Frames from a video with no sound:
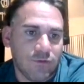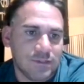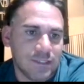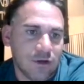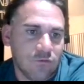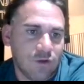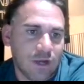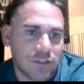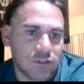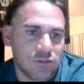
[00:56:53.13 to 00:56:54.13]
If the scale
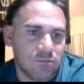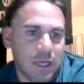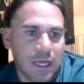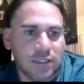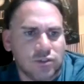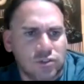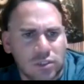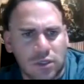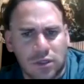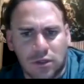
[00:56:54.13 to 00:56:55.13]
factors match,